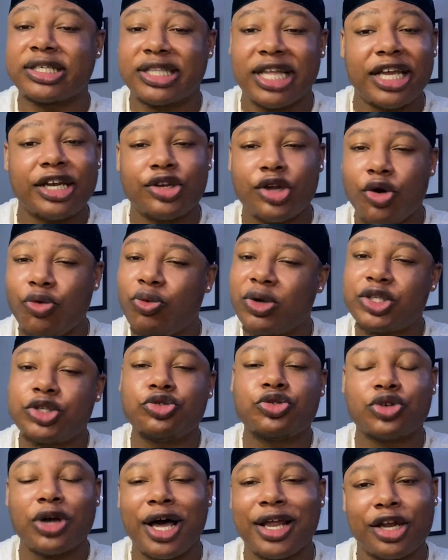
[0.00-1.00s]
They know what you're
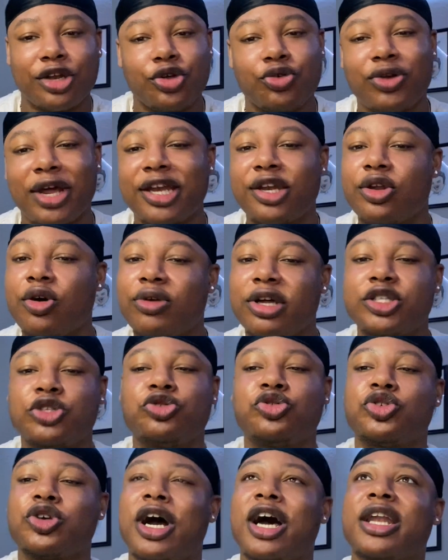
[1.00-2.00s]
trying to do. They know that you're
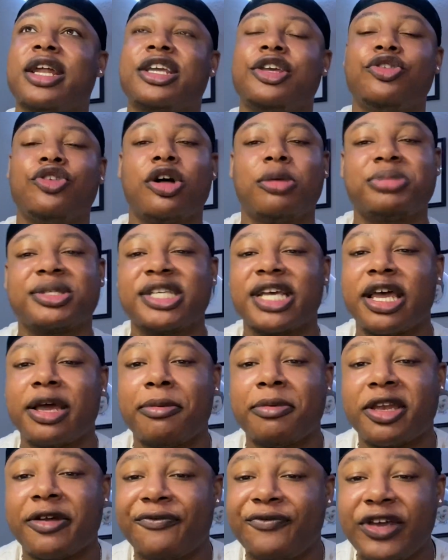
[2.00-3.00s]
trying to, you know what I'm
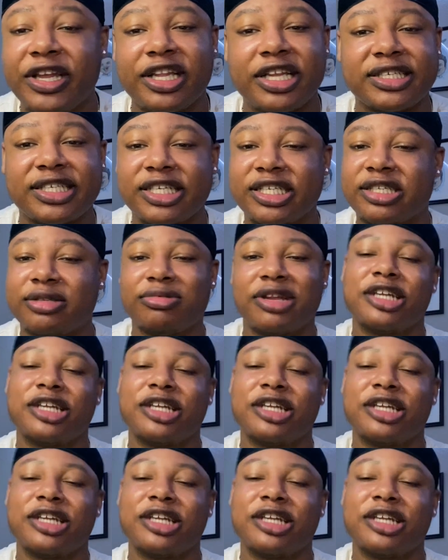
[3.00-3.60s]
saying, defeat the system.